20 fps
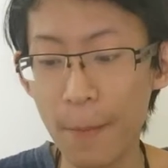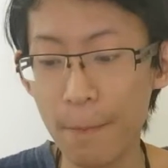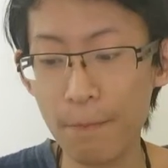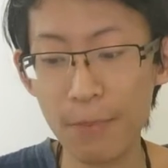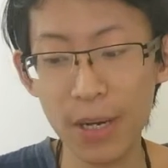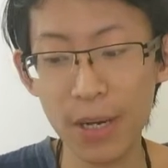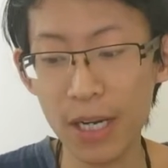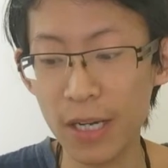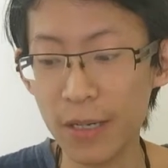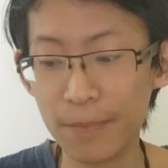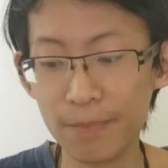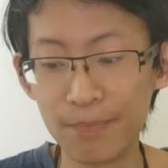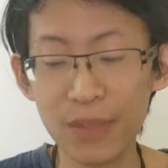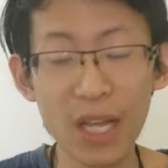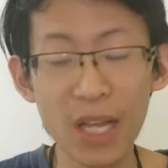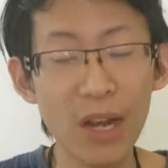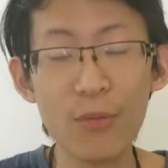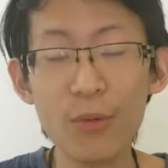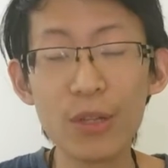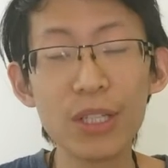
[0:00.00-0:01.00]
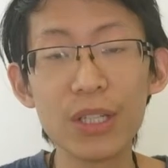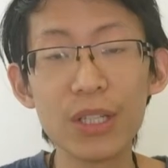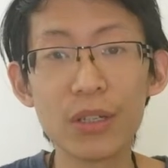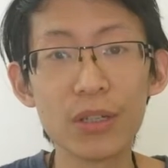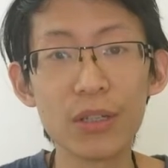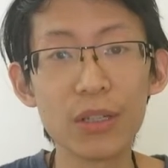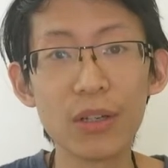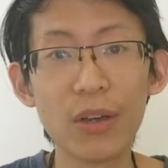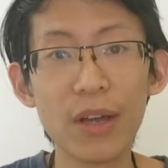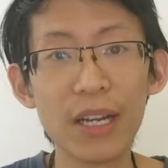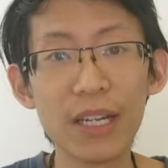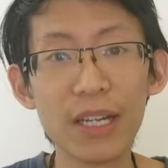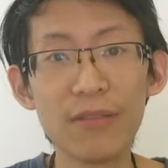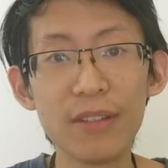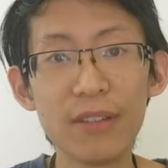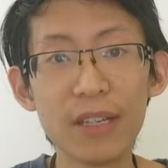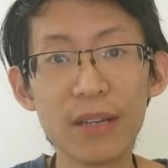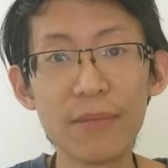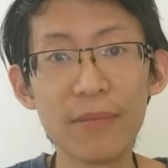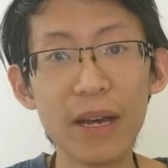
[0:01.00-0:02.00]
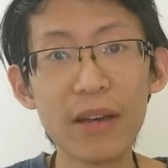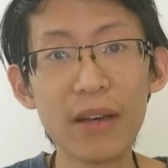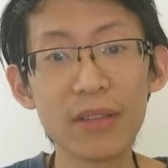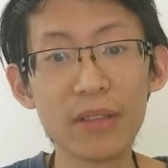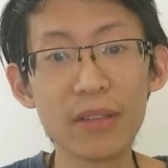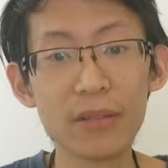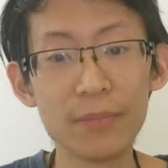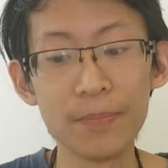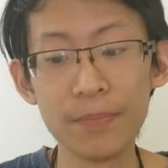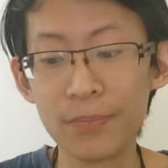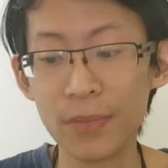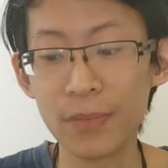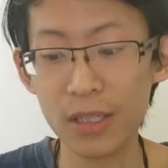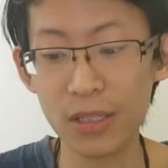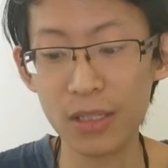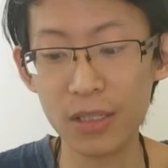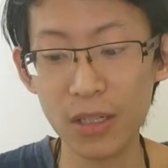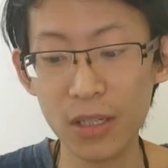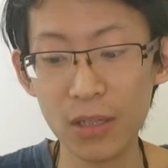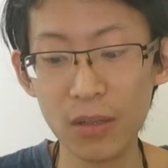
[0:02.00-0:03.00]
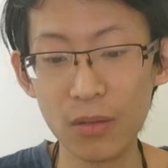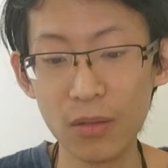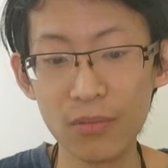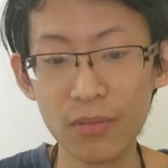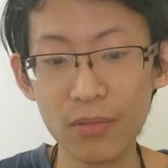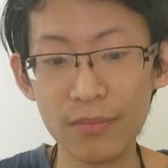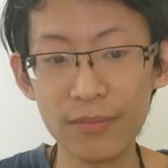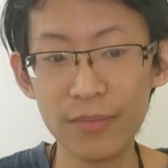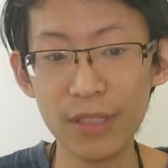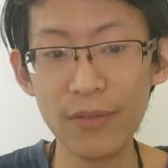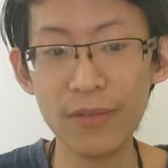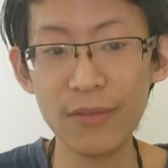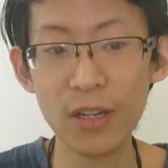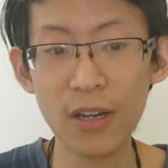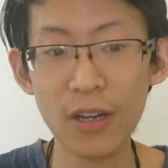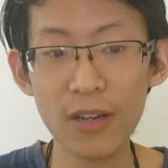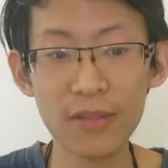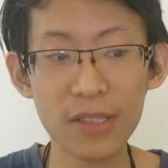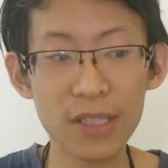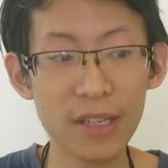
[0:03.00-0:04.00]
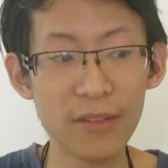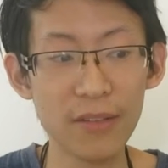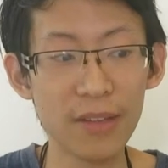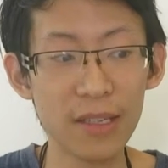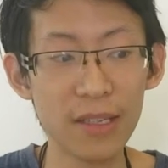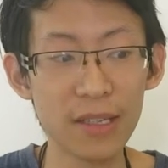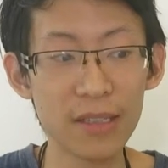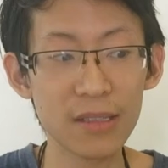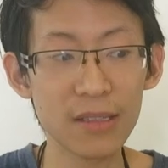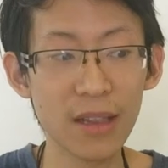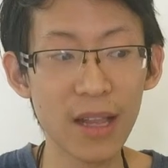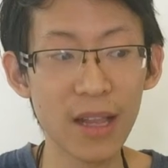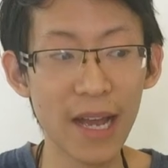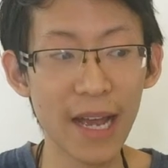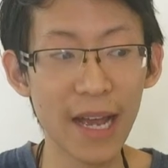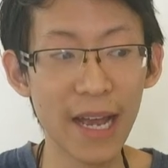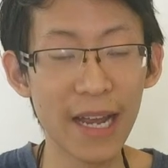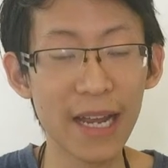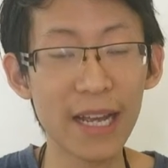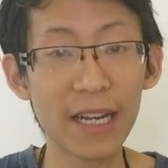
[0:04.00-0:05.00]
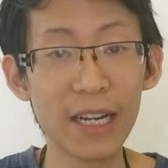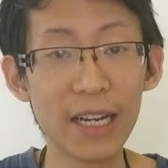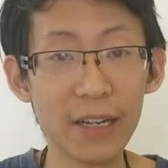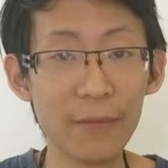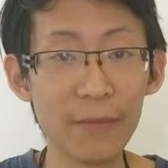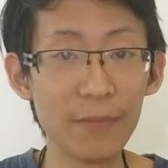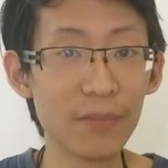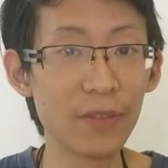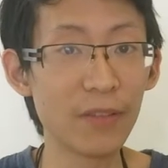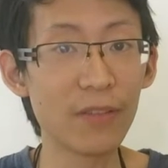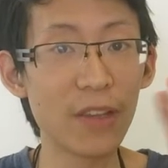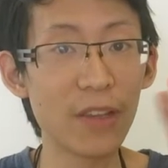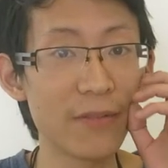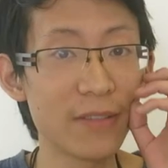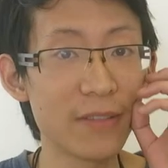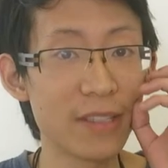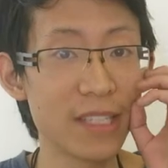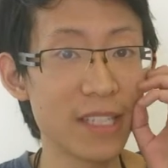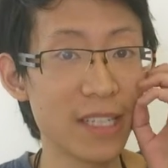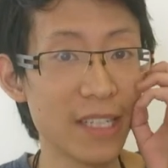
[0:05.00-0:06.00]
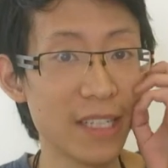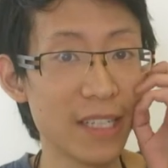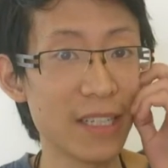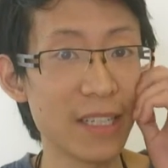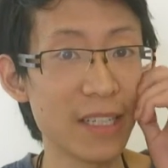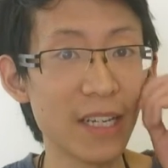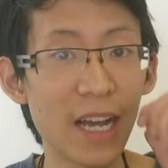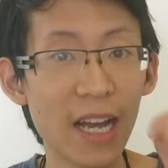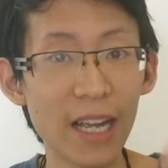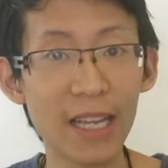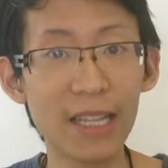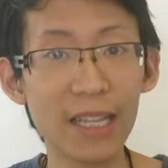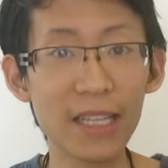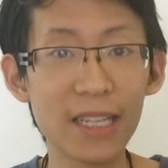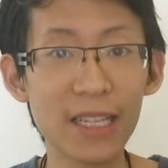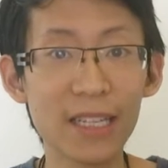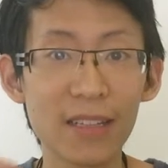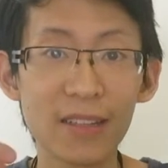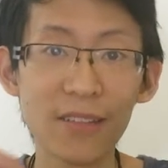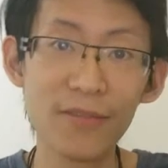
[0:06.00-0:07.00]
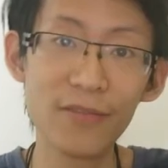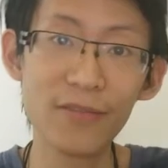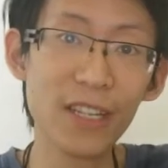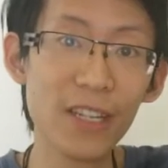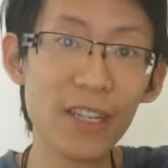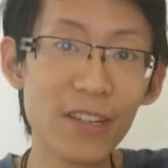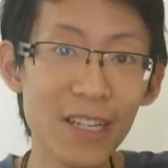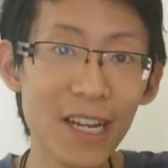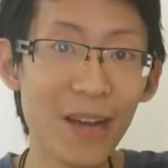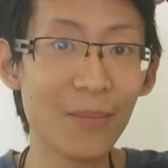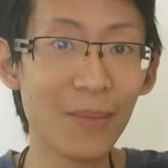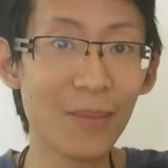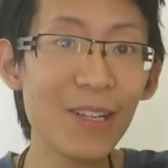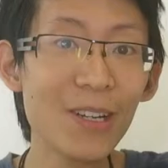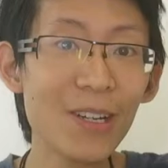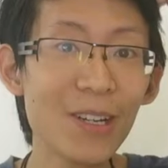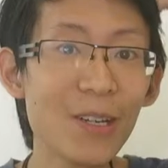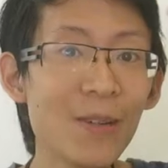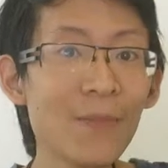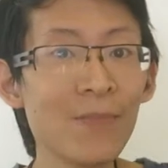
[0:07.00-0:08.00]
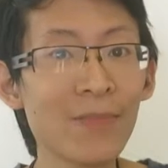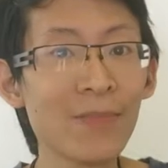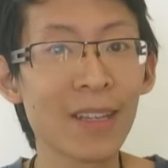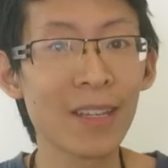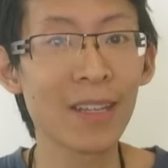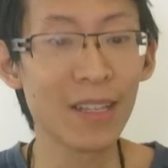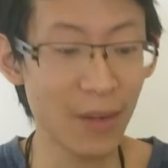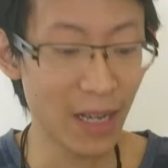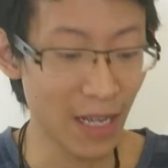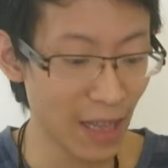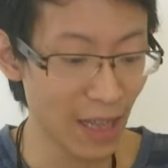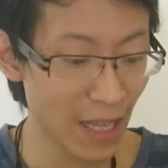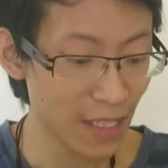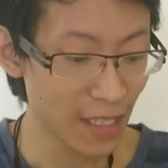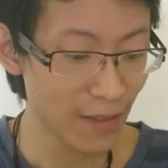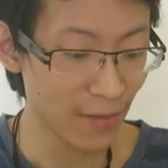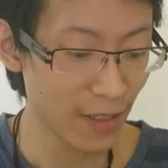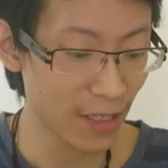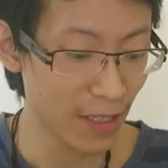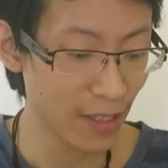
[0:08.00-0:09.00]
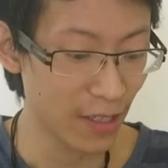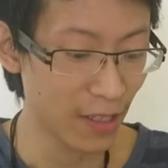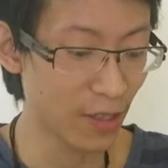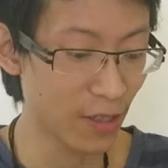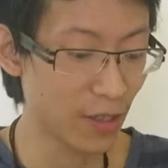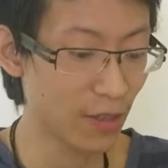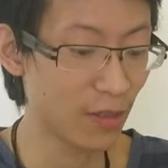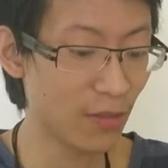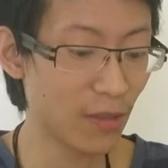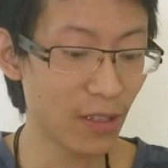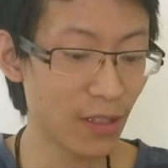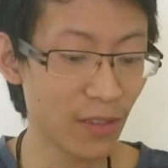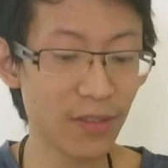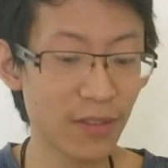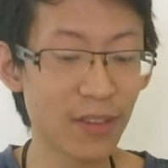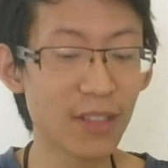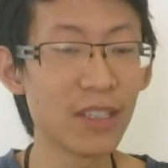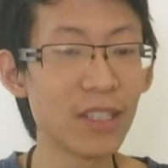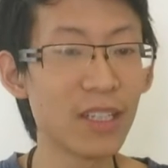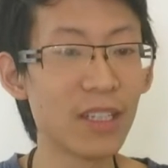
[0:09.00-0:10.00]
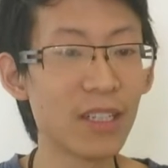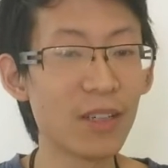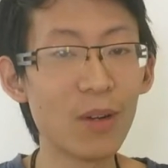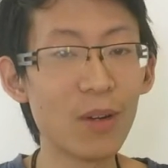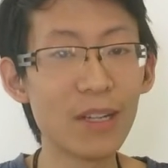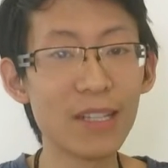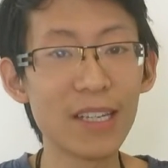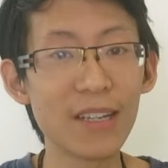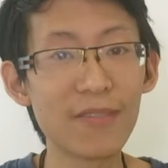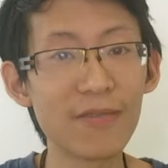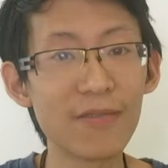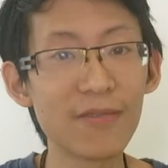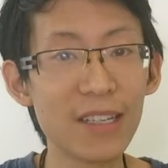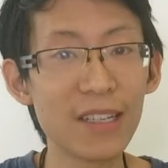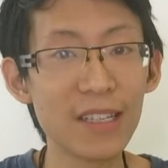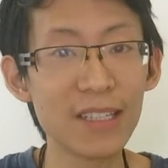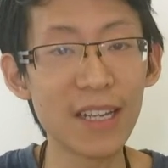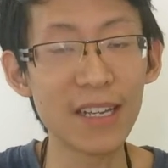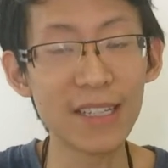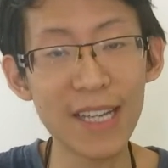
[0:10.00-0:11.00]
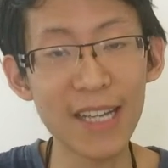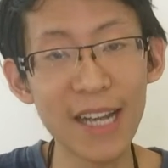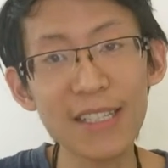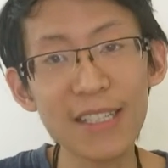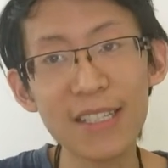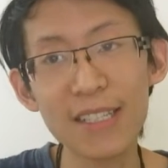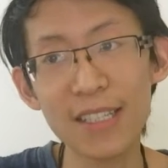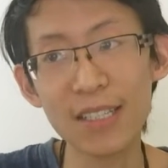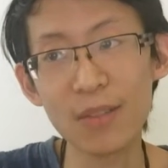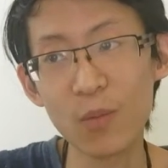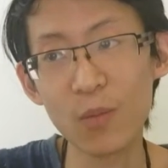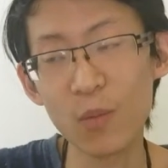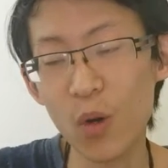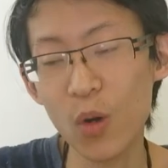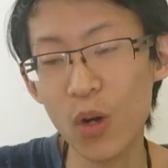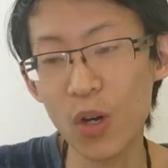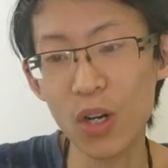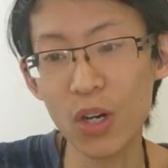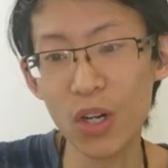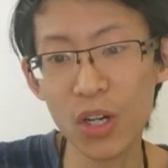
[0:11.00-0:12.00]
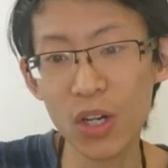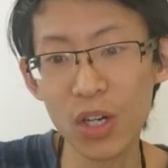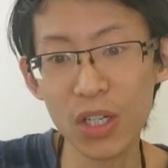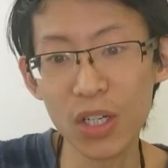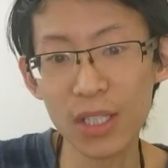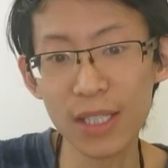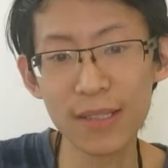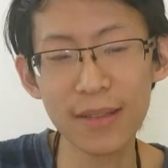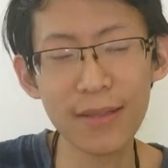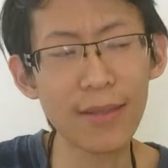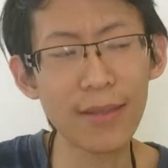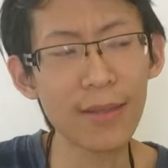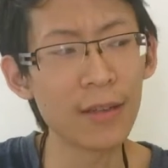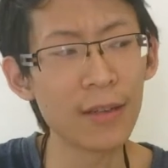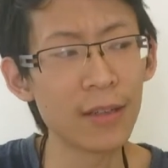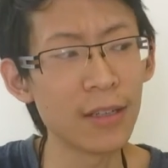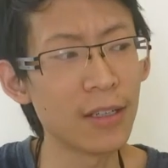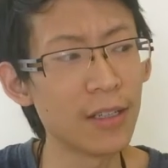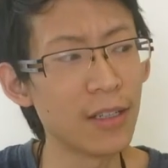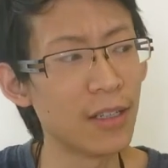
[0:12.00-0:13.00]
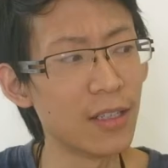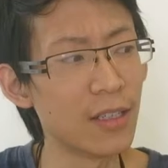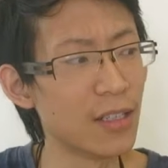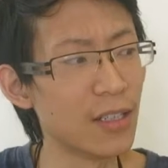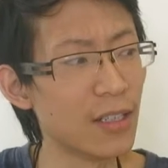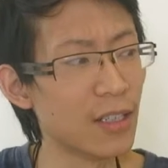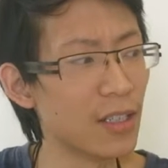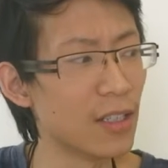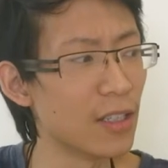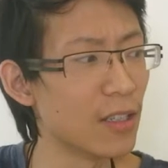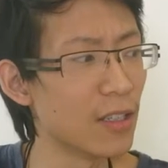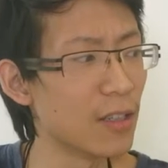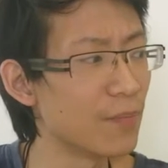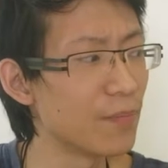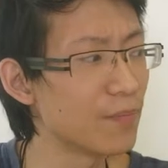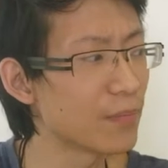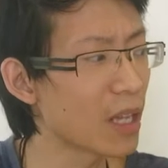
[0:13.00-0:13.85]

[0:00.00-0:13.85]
but I really don't know anything about them. So even though I've seen things like, if you haven't seen, I can link the video down below. My last video, one of the things I tasted was the